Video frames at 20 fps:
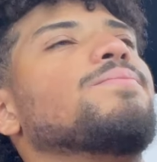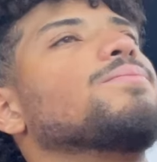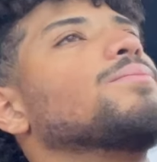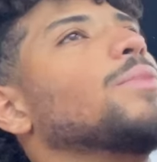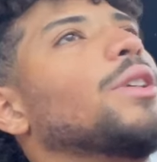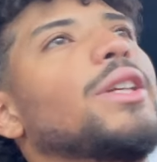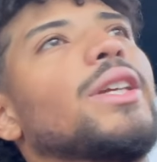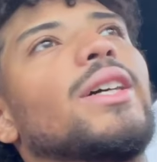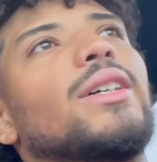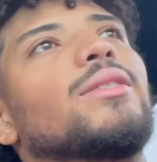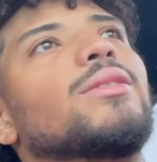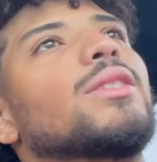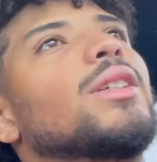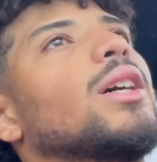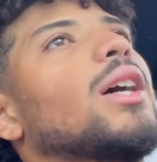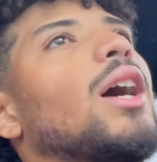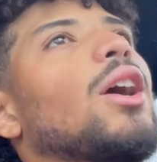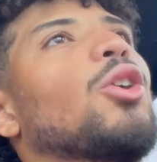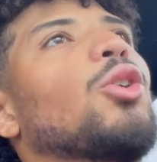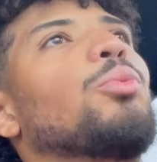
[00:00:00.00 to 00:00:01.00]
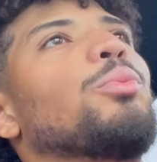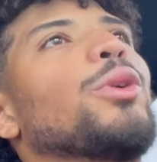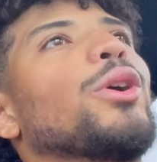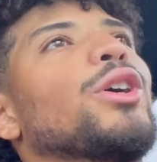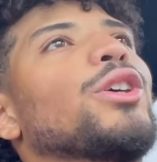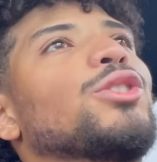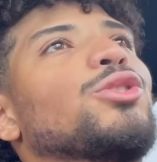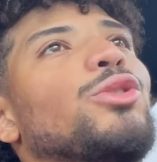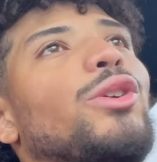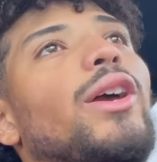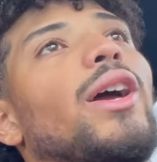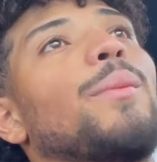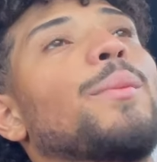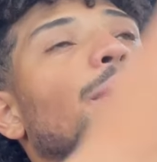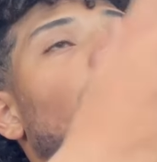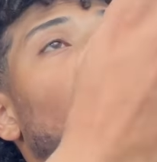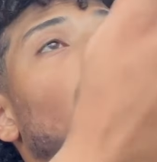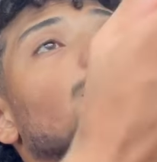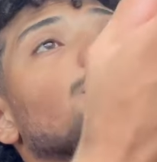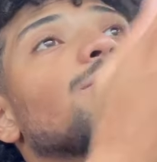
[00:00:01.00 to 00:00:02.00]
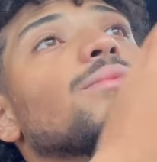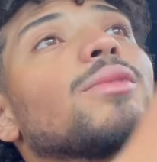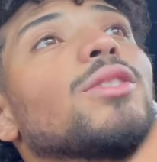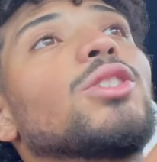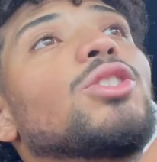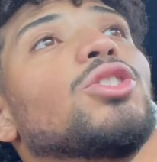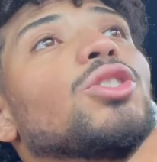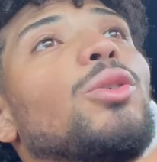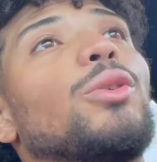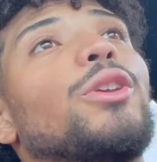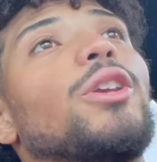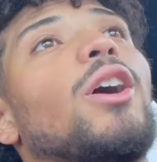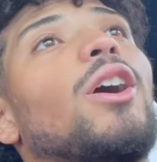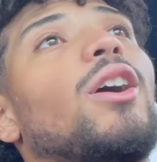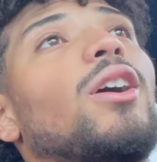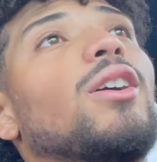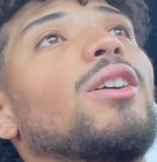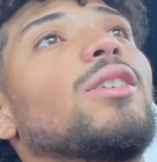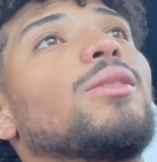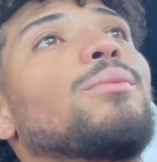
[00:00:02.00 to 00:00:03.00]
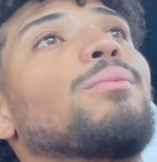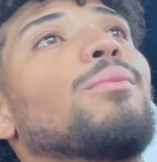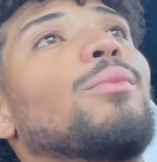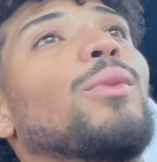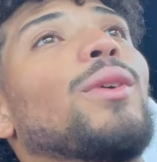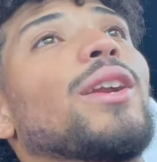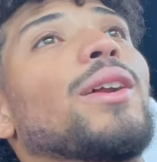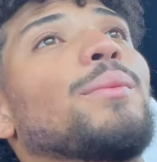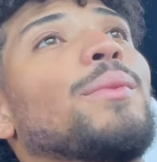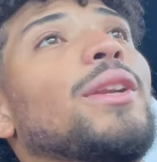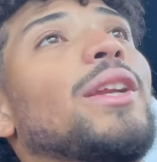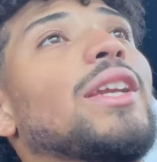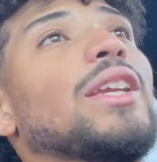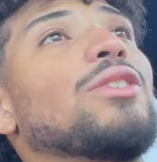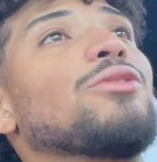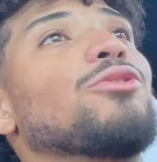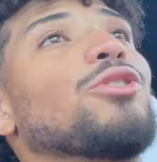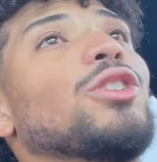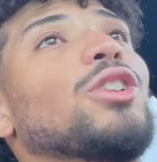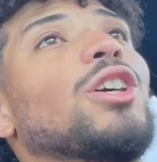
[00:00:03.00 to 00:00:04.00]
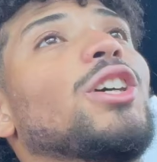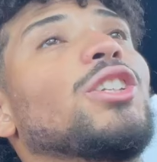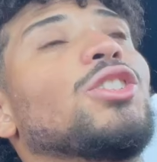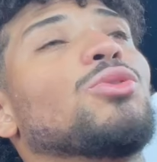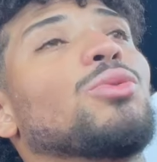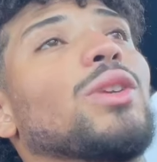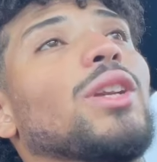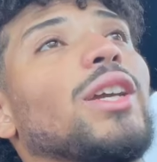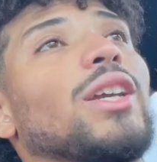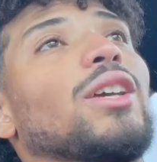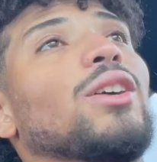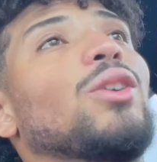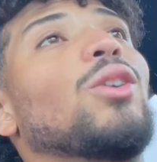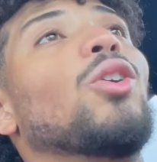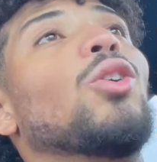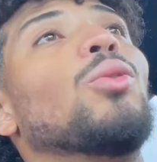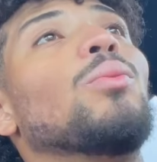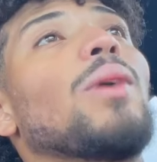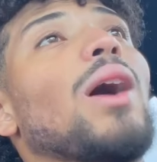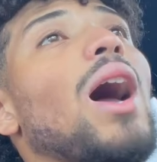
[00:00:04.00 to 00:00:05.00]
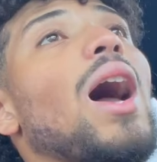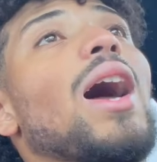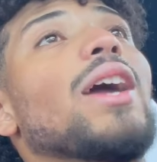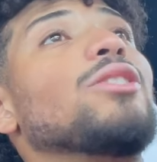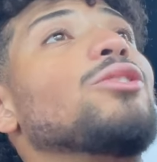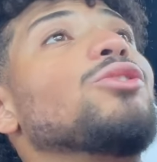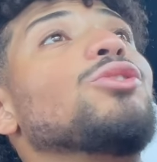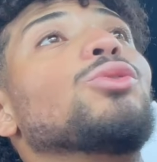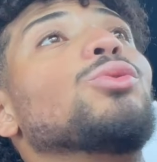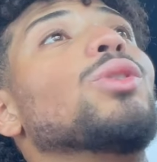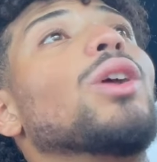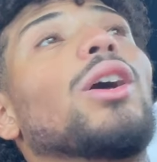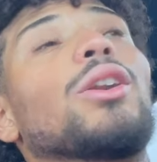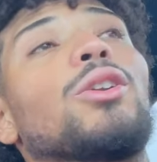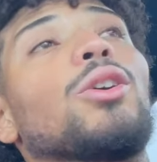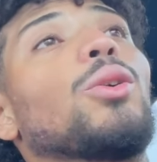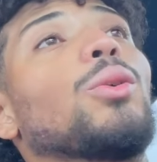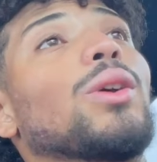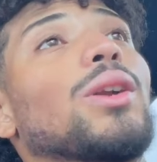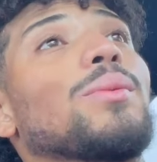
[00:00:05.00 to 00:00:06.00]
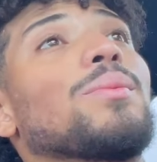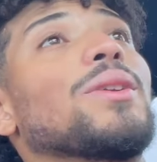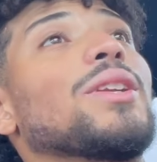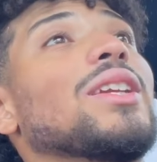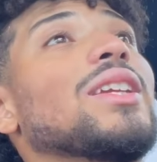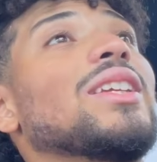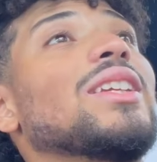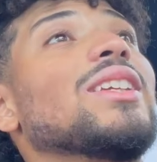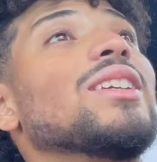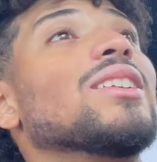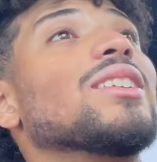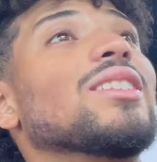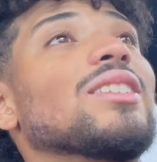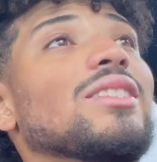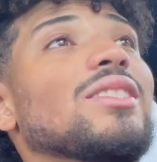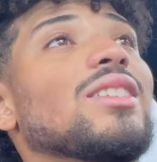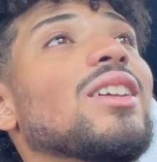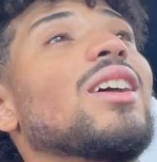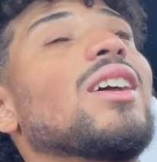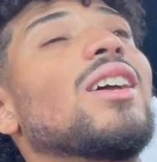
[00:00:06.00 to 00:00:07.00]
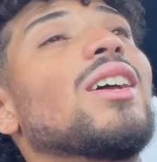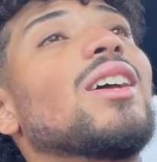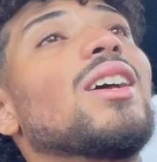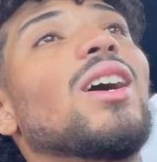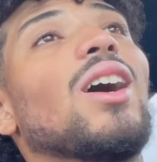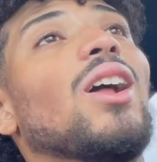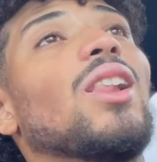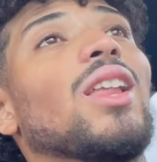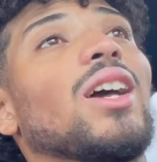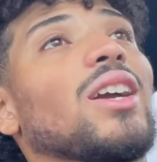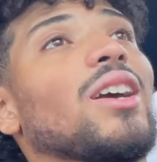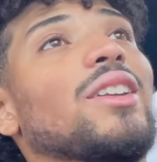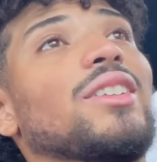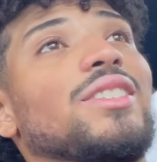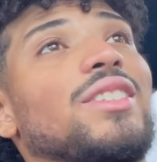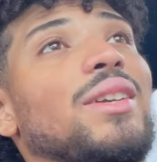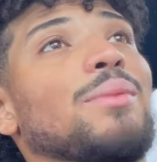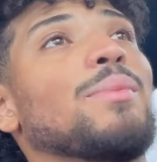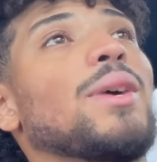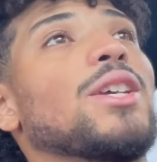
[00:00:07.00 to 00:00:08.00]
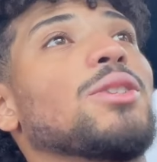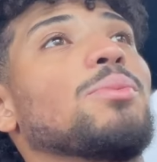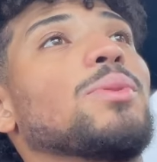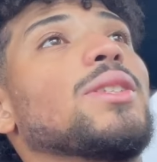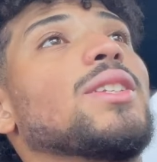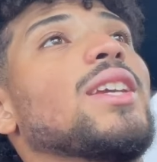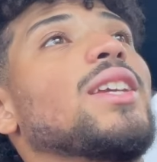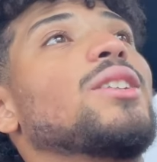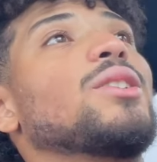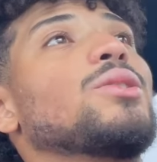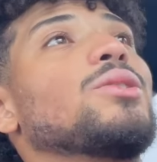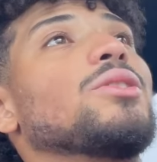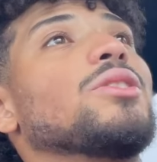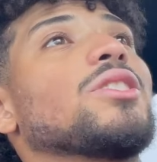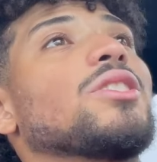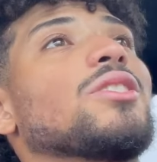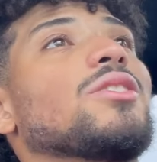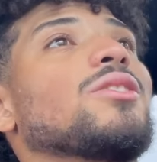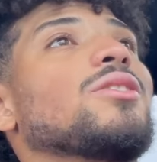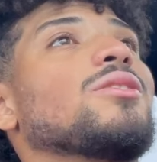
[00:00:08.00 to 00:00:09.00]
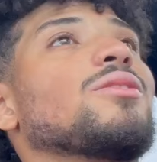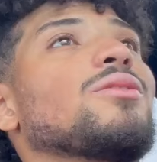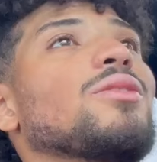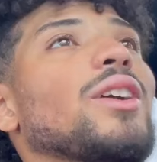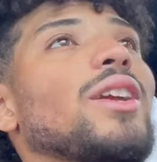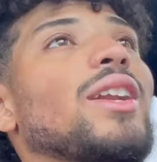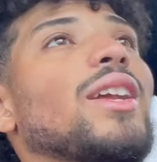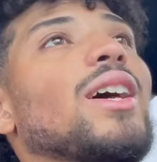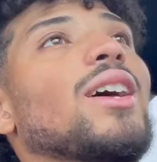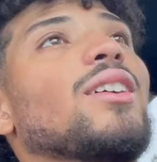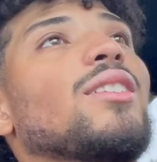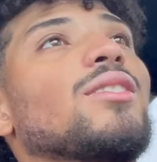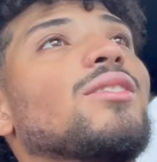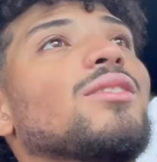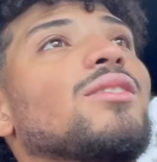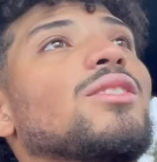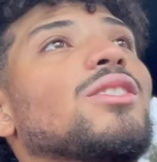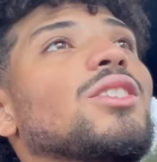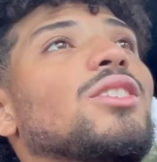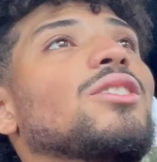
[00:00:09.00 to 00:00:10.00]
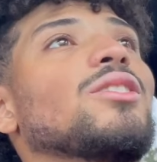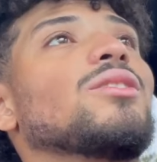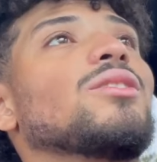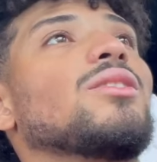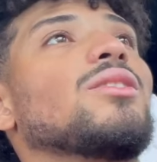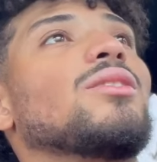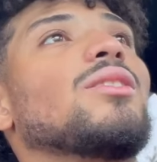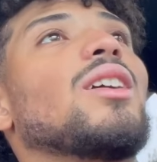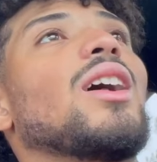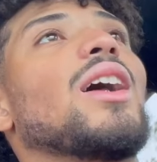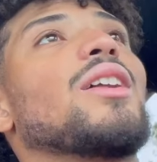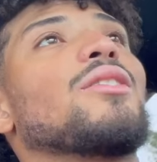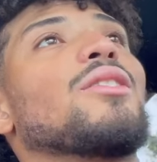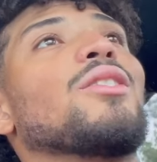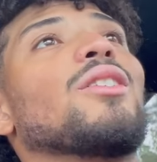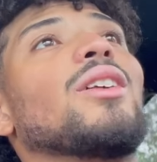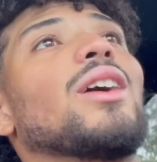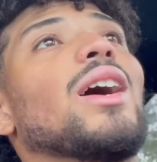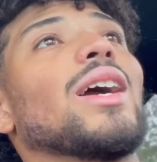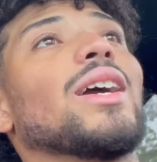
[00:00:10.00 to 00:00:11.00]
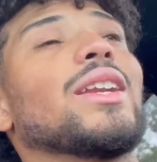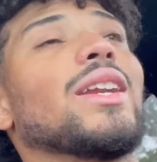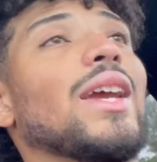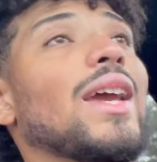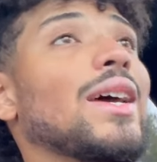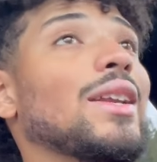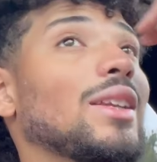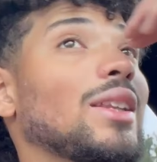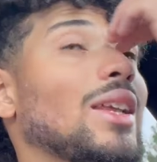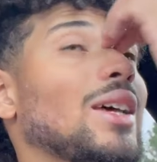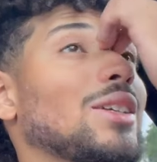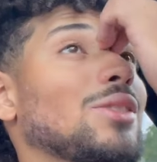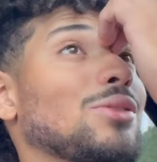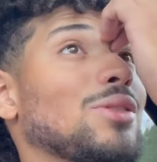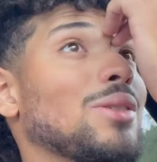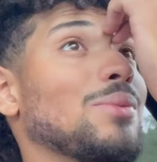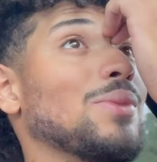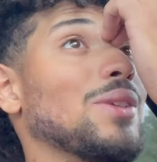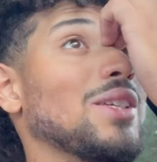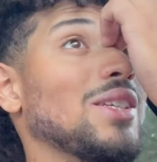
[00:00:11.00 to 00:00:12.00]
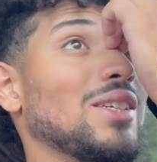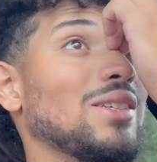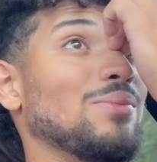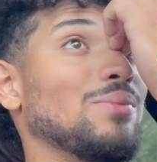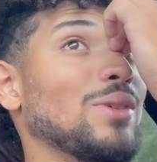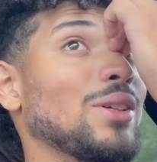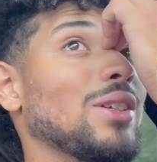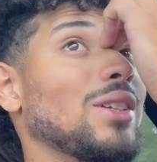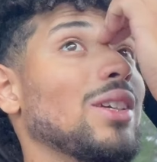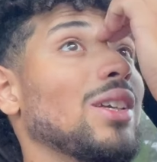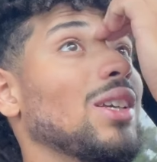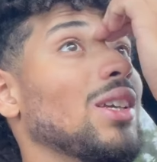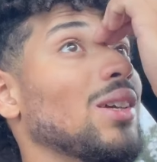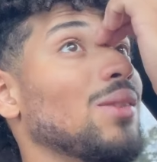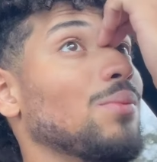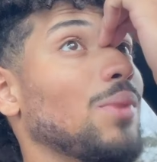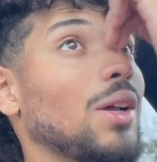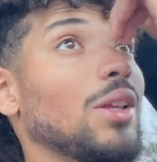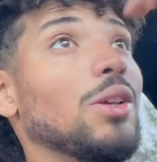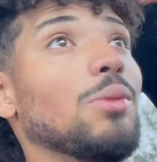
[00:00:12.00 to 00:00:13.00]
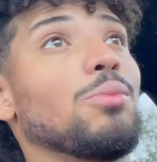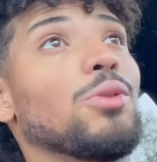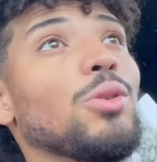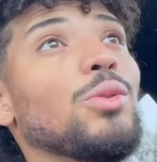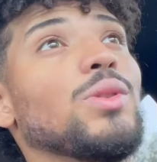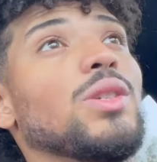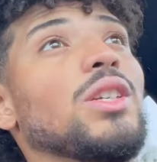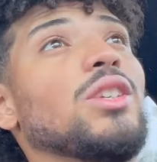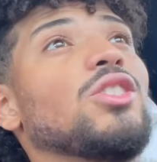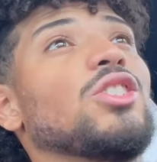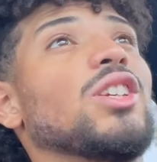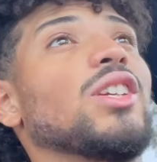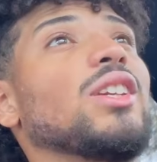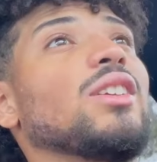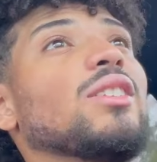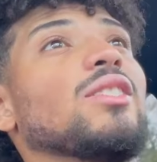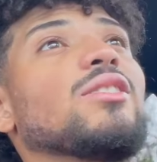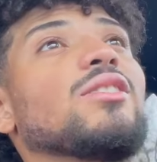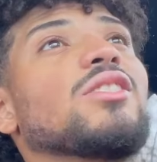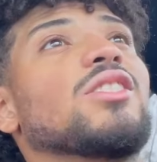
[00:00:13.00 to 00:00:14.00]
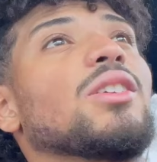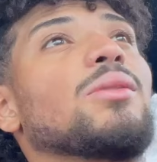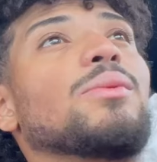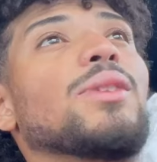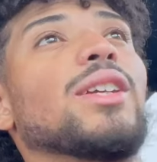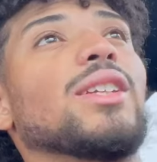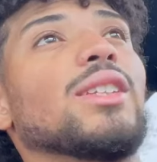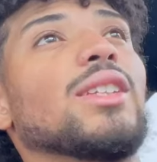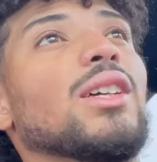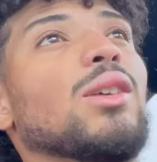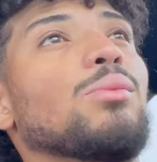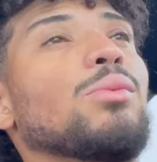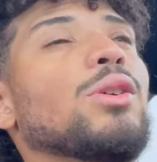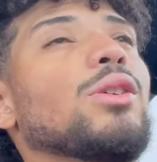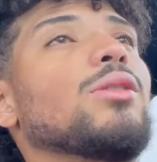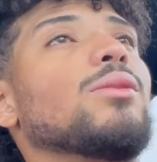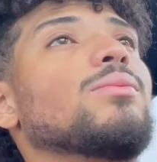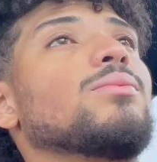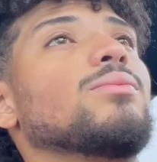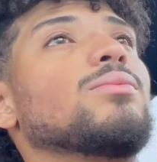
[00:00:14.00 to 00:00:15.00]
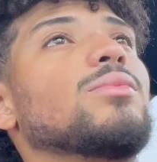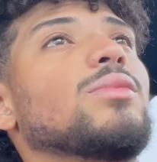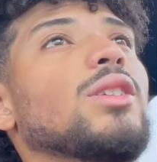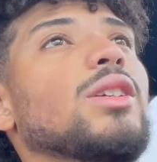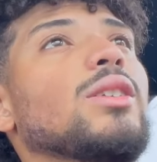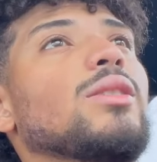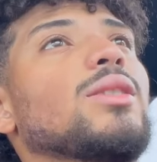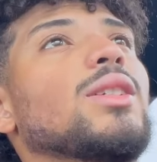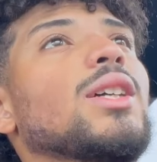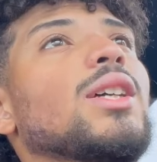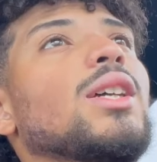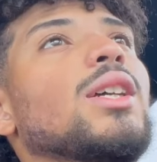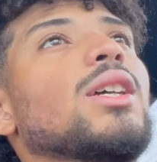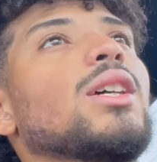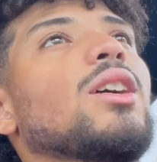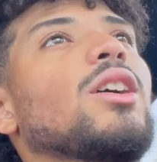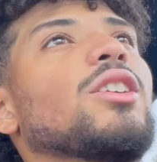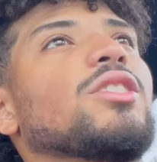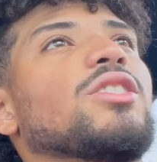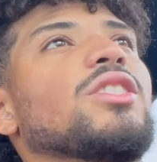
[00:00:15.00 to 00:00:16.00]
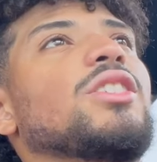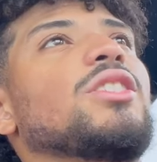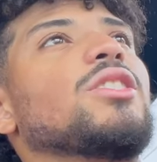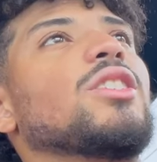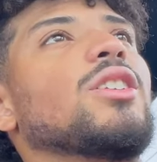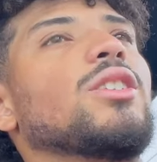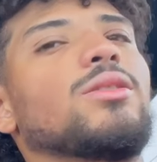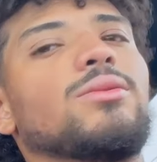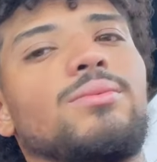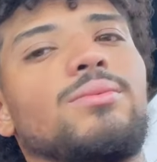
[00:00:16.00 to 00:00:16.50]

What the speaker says: But yeah, I hope y'all enjoy. I'm gonna show y'all what I'm gonna eat for lunch when I get home. I do not know what I'm gonna eat because all I got is like mashed potatoes right now. So I don't know. I gotta analyze what I'm gonna eat, but probably a protein shake and something like that. But yeah, I'll see y'all.